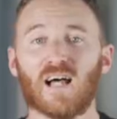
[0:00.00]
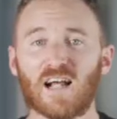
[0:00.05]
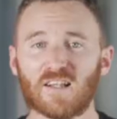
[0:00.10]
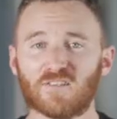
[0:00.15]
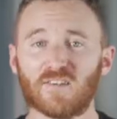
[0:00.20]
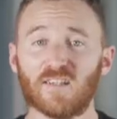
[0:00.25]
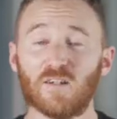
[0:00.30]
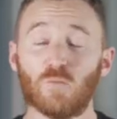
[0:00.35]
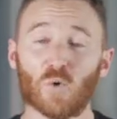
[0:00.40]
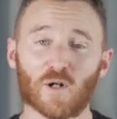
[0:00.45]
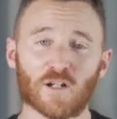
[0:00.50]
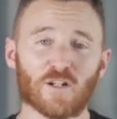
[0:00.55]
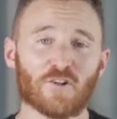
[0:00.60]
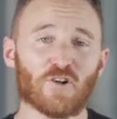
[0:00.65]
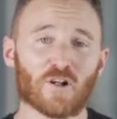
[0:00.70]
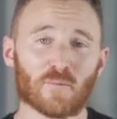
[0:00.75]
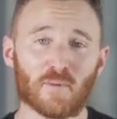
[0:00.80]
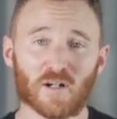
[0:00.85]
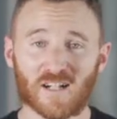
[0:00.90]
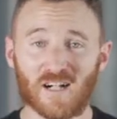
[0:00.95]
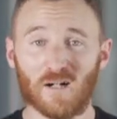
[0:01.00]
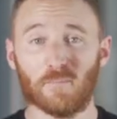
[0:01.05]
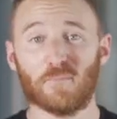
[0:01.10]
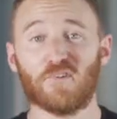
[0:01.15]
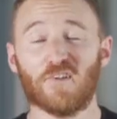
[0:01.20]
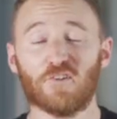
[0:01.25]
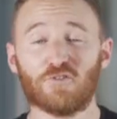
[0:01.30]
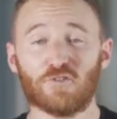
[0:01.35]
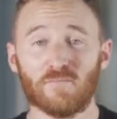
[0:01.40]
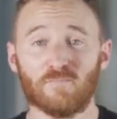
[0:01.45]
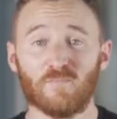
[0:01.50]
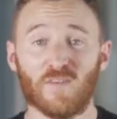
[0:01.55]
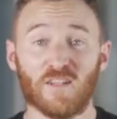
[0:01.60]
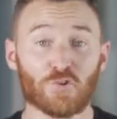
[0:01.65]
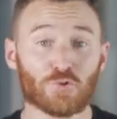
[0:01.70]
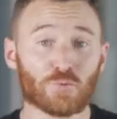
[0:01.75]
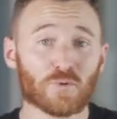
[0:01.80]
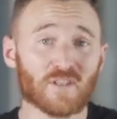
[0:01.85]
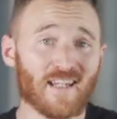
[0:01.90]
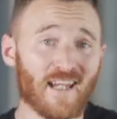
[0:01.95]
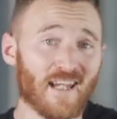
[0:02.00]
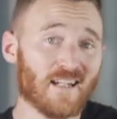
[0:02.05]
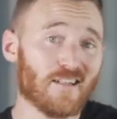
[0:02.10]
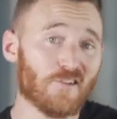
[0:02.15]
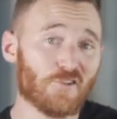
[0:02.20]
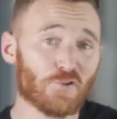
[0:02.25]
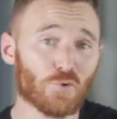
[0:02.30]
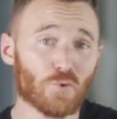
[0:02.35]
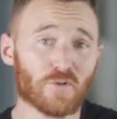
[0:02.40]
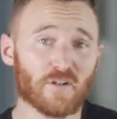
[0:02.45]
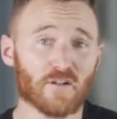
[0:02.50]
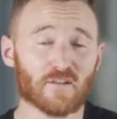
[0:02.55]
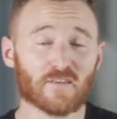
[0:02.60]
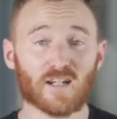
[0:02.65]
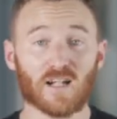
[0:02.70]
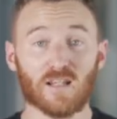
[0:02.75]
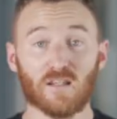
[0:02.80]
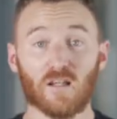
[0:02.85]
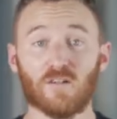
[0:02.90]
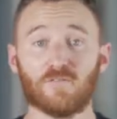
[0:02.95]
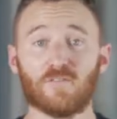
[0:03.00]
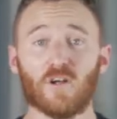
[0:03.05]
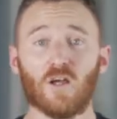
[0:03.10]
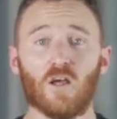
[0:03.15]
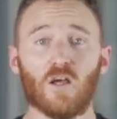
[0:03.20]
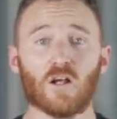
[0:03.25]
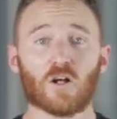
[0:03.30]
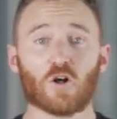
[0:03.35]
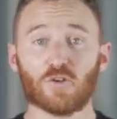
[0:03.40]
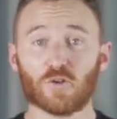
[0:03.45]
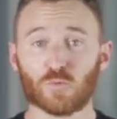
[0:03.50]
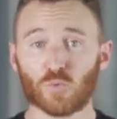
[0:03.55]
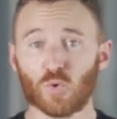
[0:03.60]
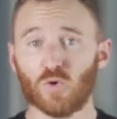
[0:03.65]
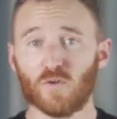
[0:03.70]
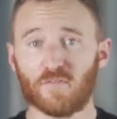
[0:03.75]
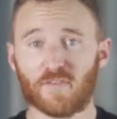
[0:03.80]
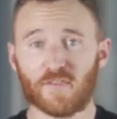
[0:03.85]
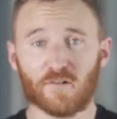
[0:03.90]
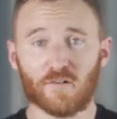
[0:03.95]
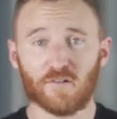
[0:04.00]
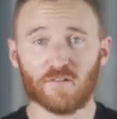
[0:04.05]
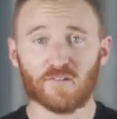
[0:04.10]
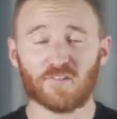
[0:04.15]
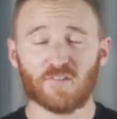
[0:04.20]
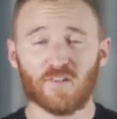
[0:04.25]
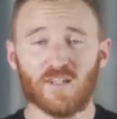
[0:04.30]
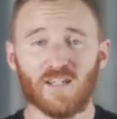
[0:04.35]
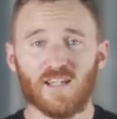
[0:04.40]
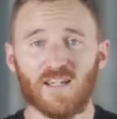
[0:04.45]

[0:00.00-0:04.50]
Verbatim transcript: lastly, we're going to talk about composition. And there's a really handy tool here that I love called the rule of thirds.